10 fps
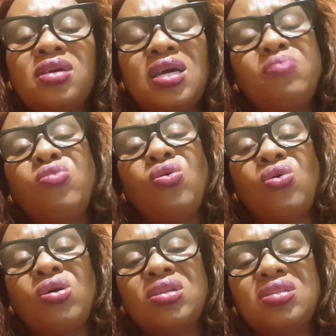Come
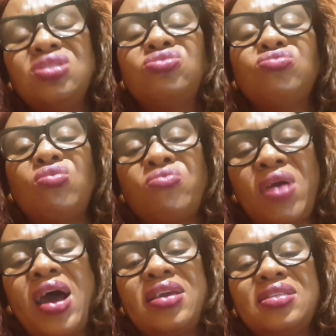on, it's not
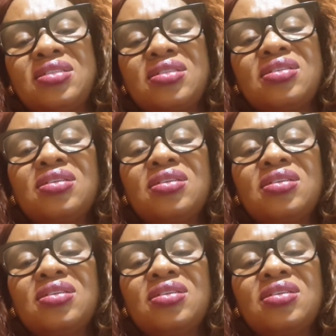right.